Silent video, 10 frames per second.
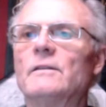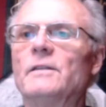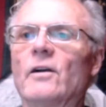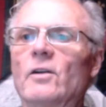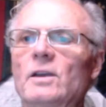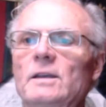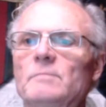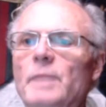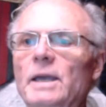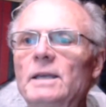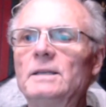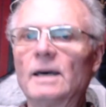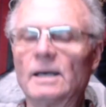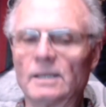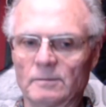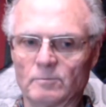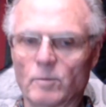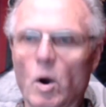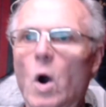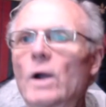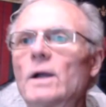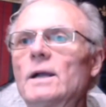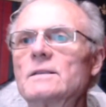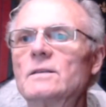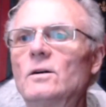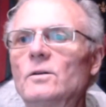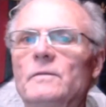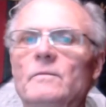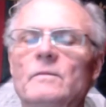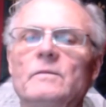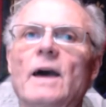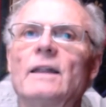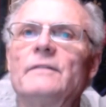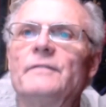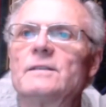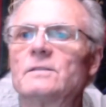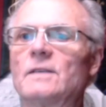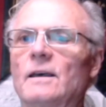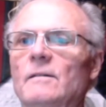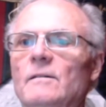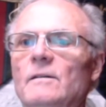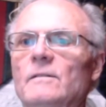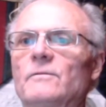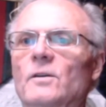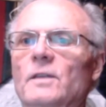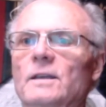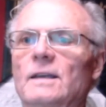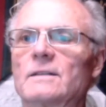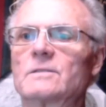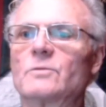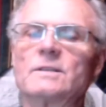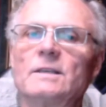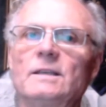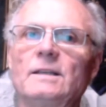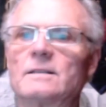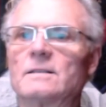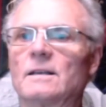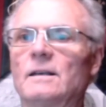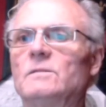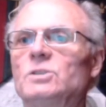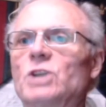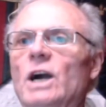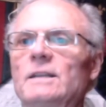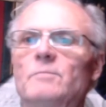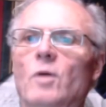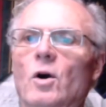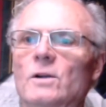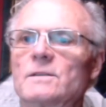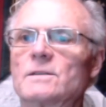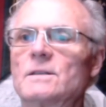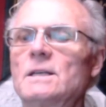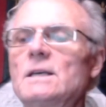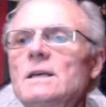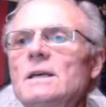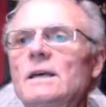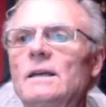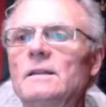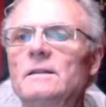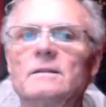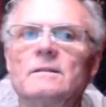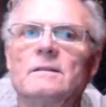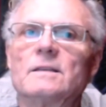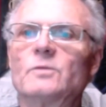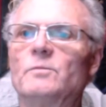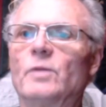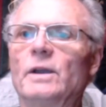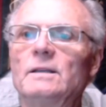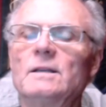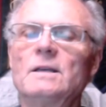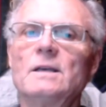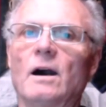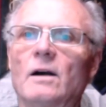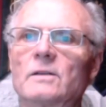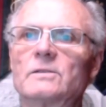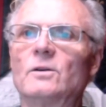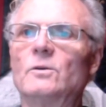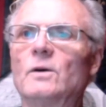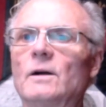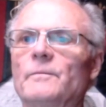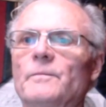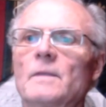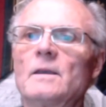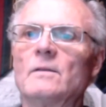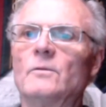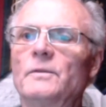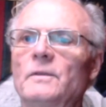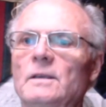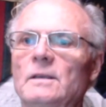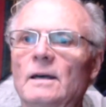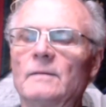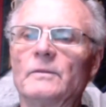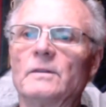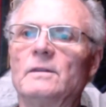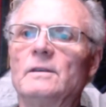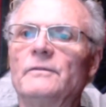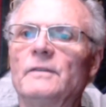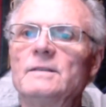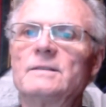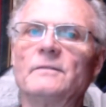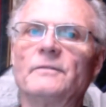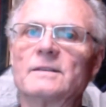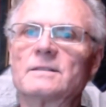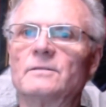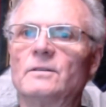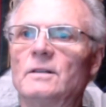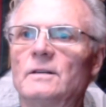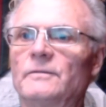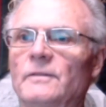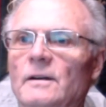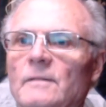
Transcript: the very big boar, and so elephants for the Celts were seen as giant boars, and this would bring also with the feast and festival of